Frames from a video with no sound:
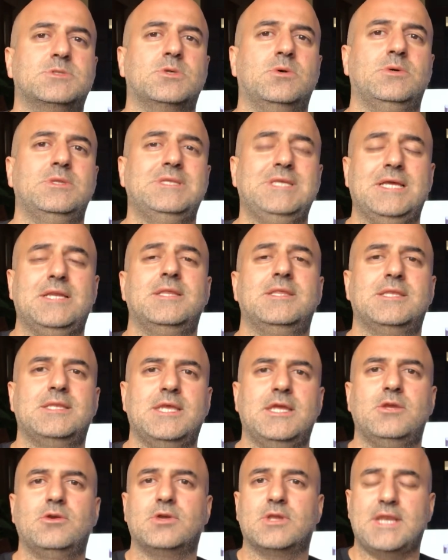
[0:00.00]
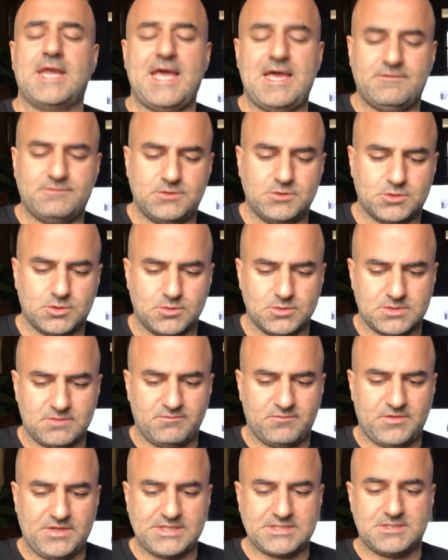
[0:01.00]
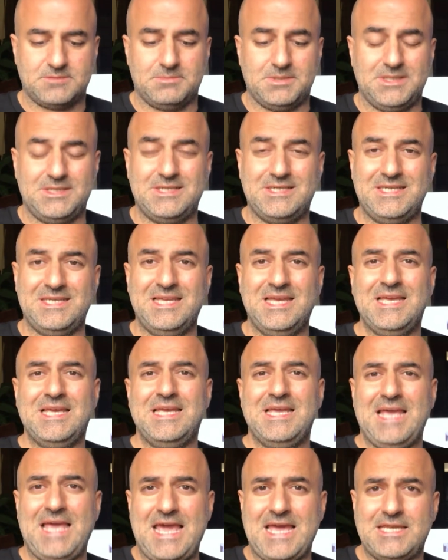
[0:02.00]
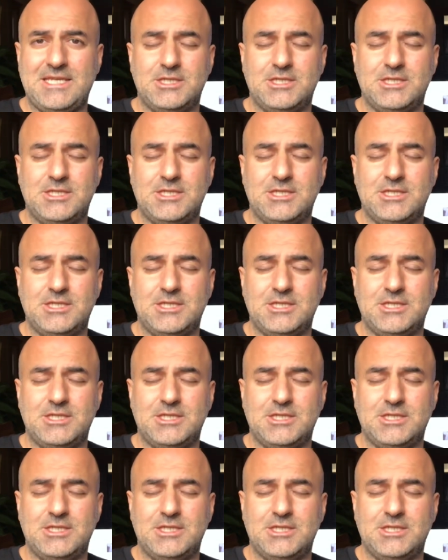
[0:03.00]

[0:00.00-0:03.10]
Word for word: So at the end of the day, you're going to have to show some flexibility and